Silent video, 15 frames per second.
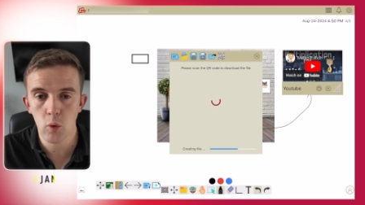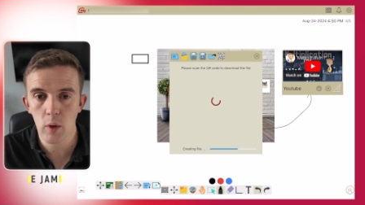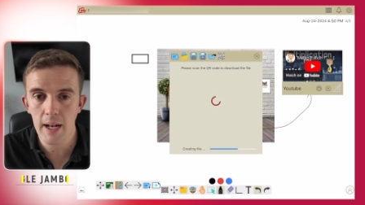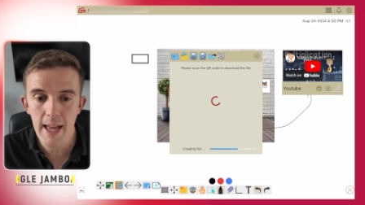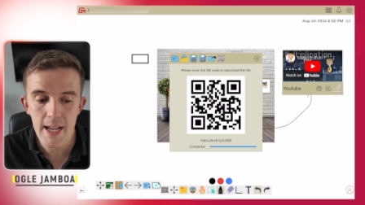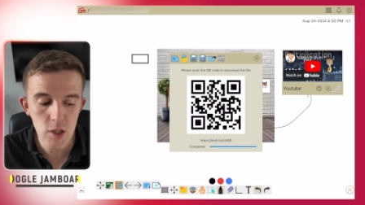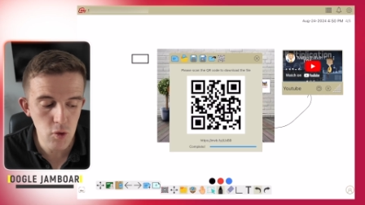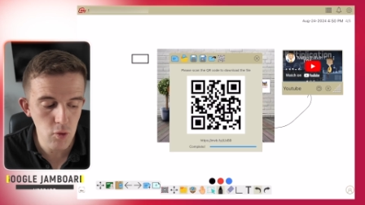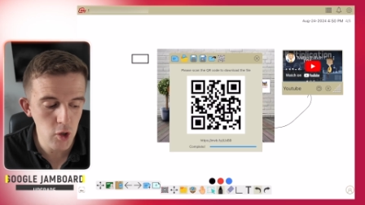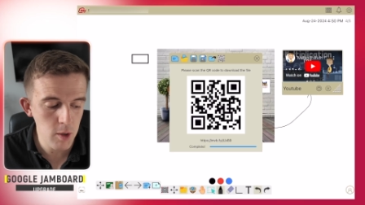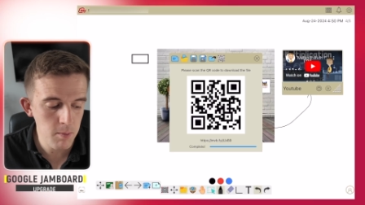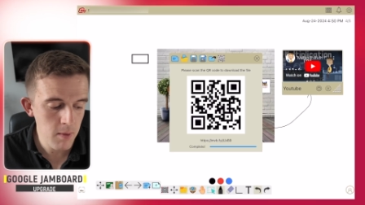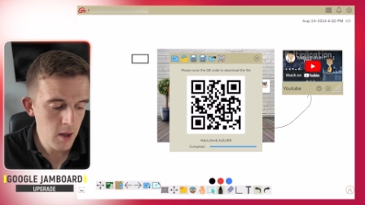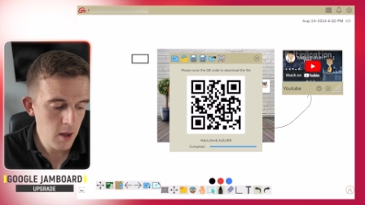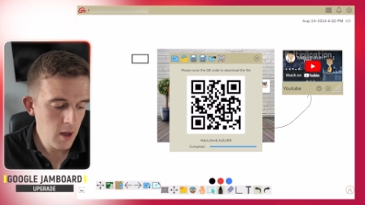
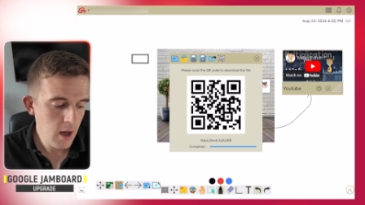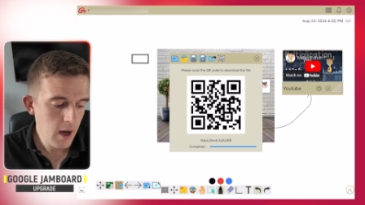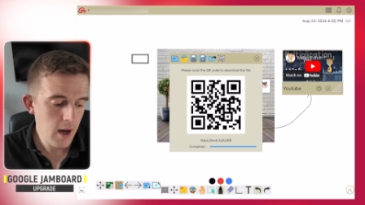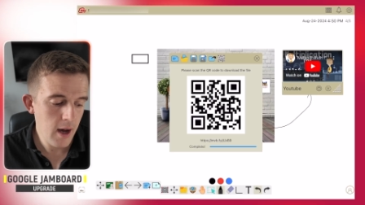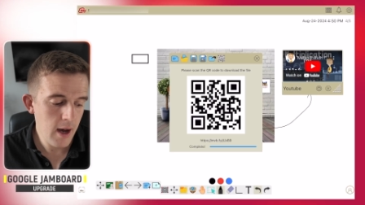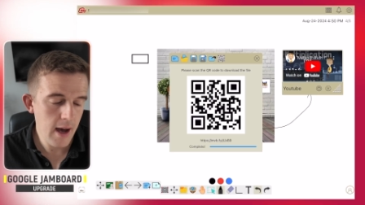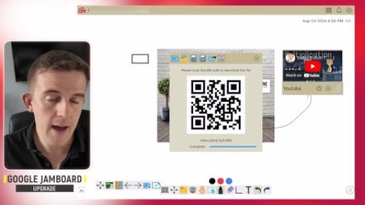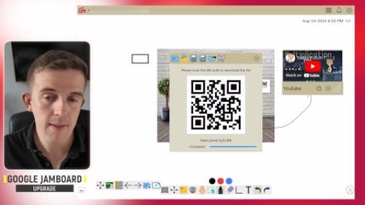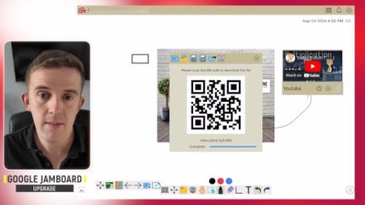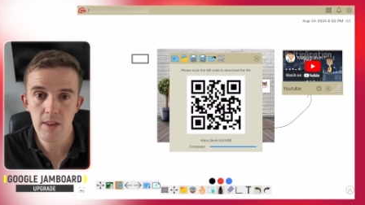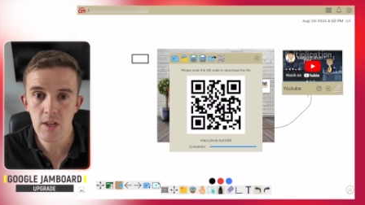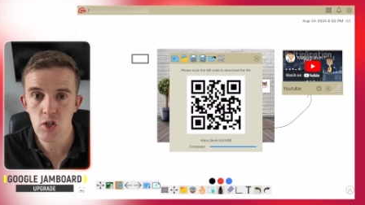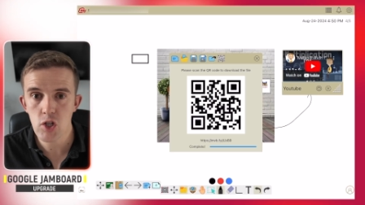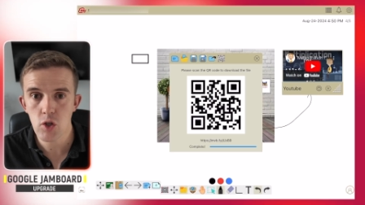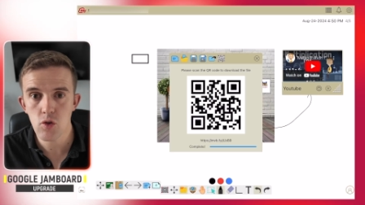Classroom, uh, and then
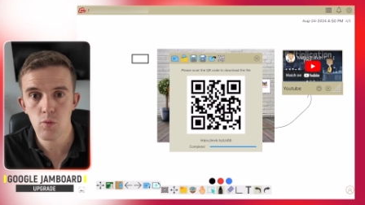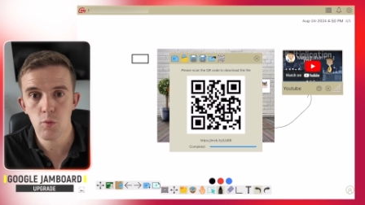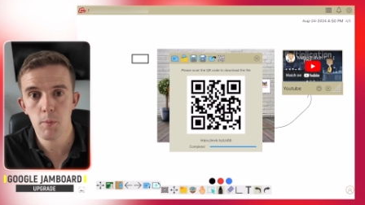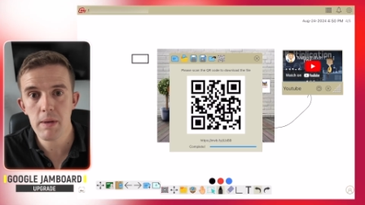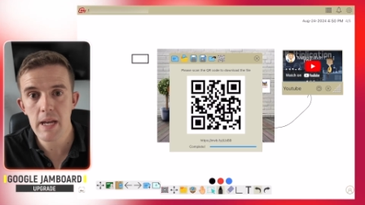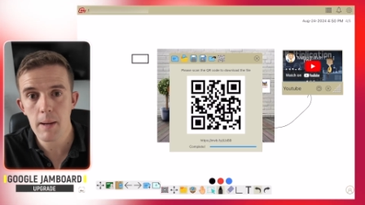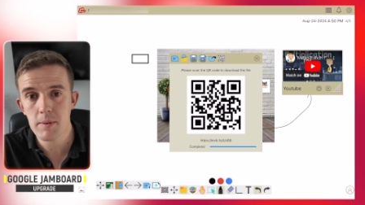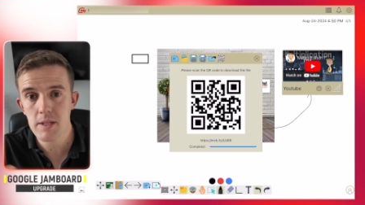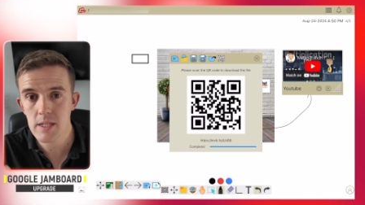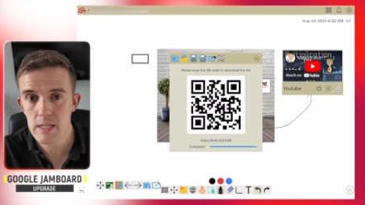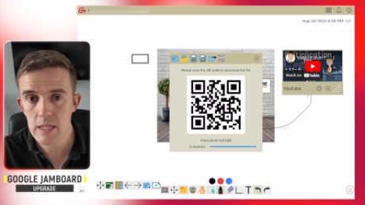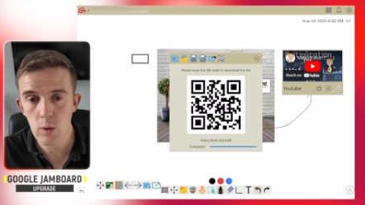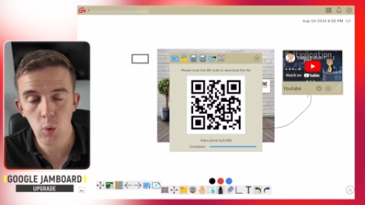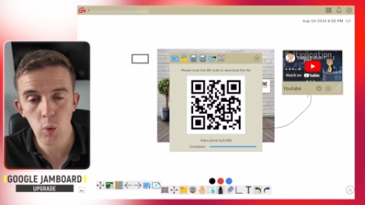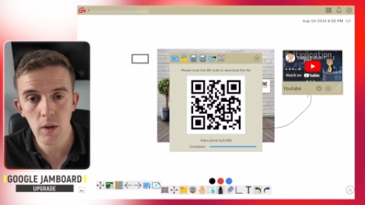the children will be able to
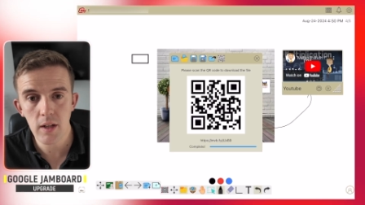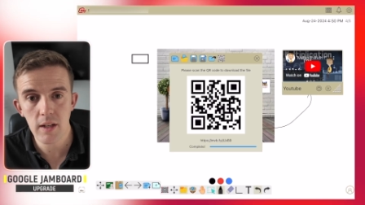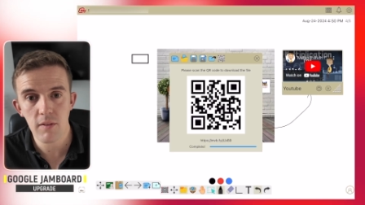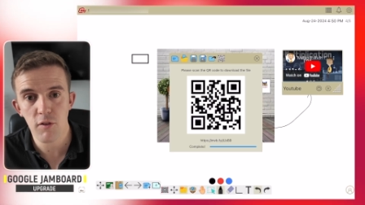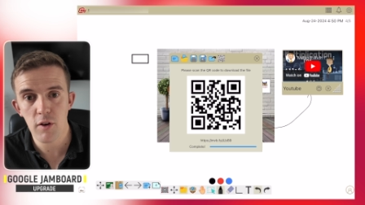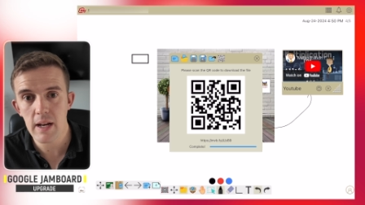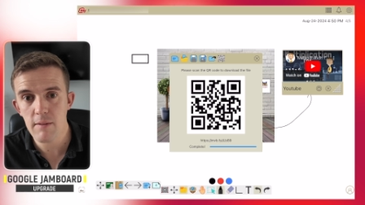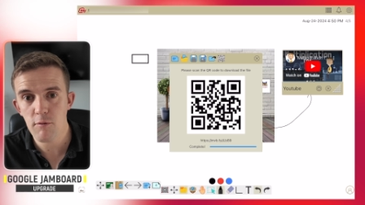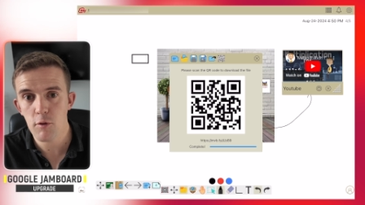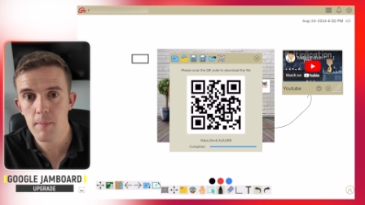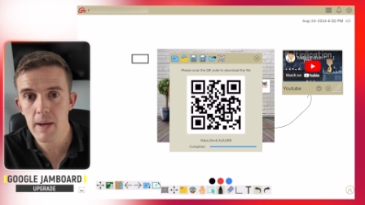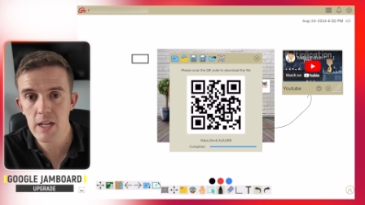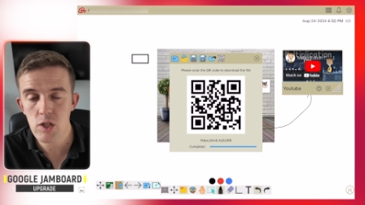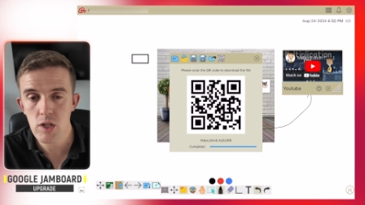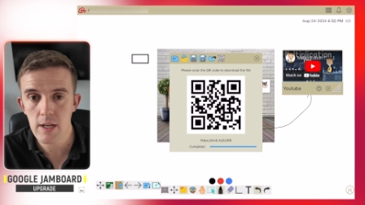see all the different
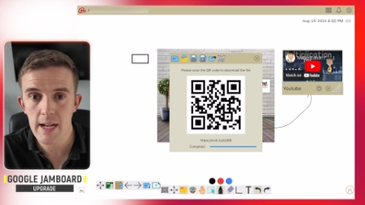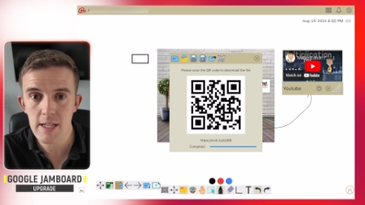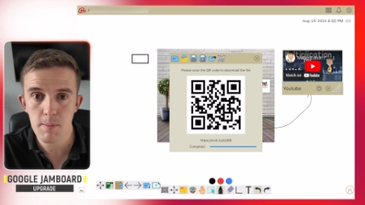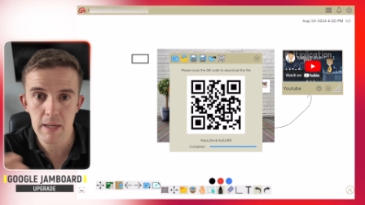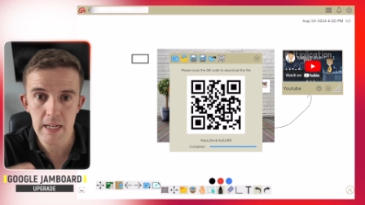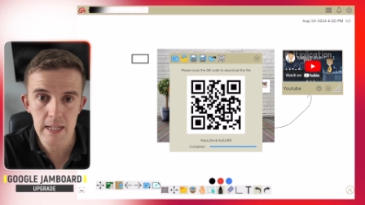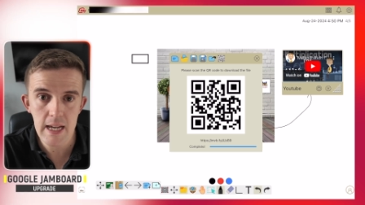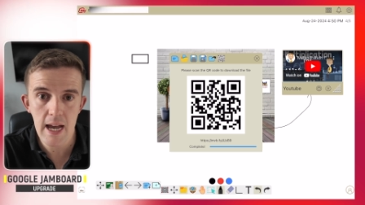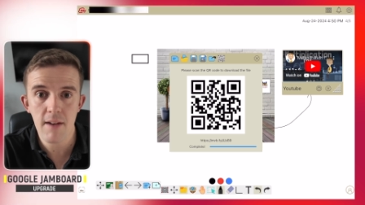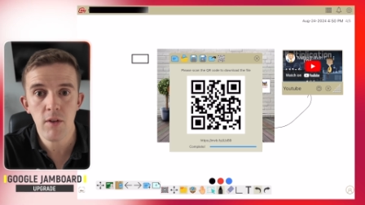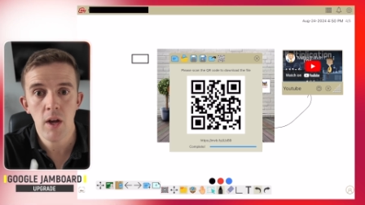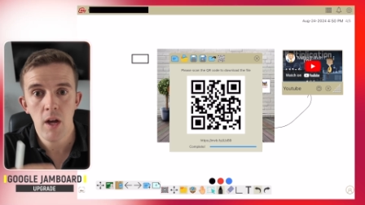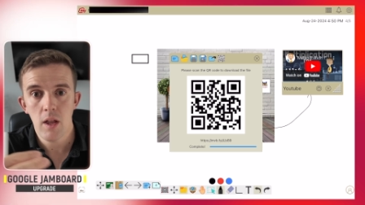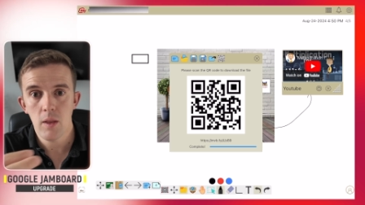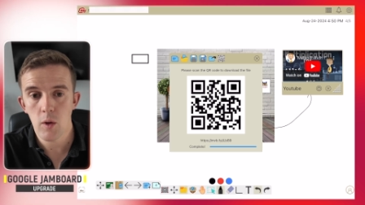information as a PDF
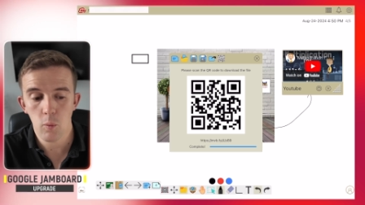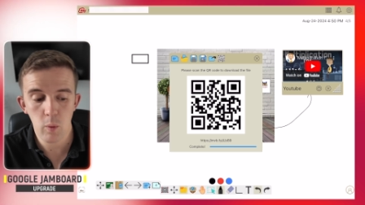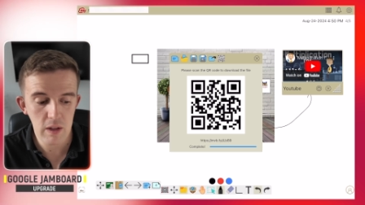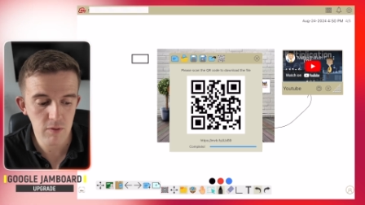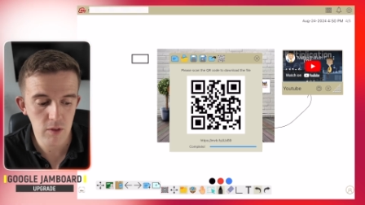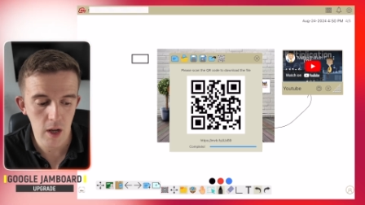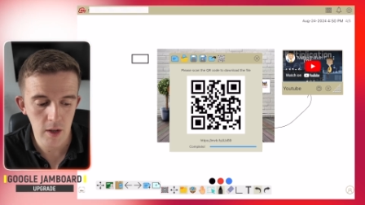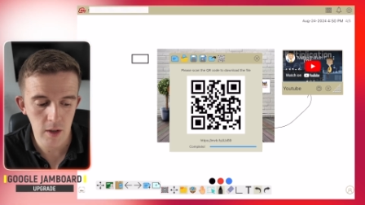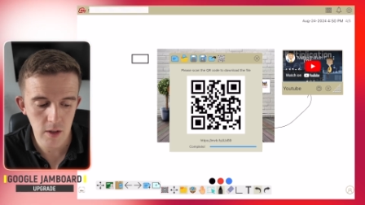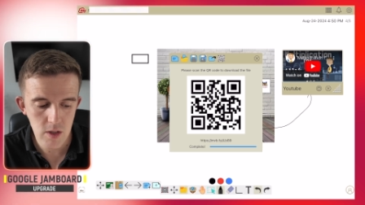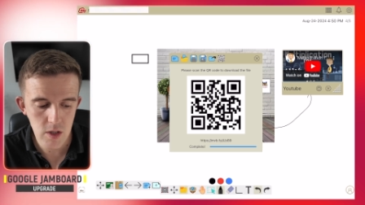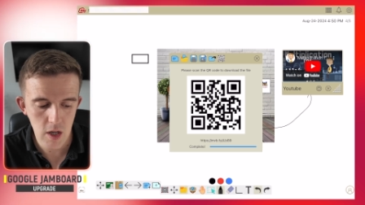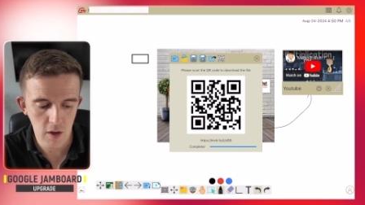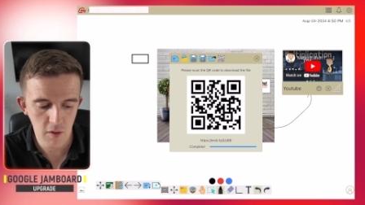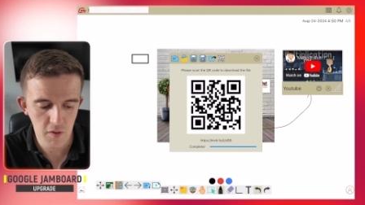that we've done
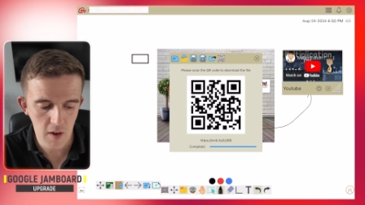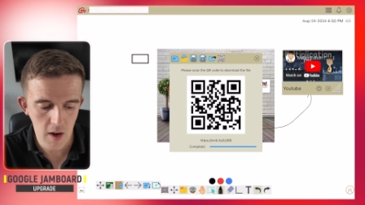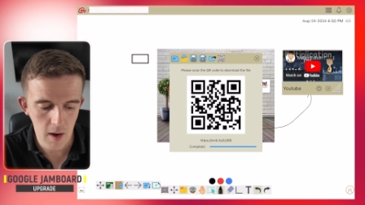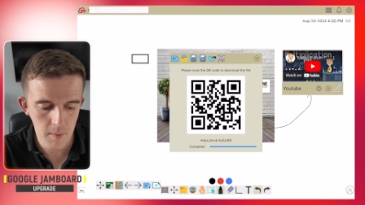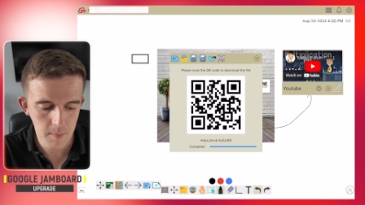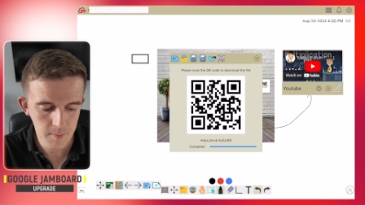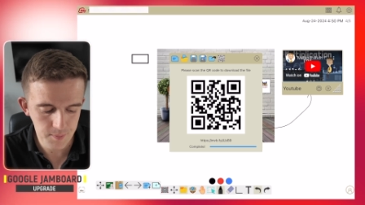so far.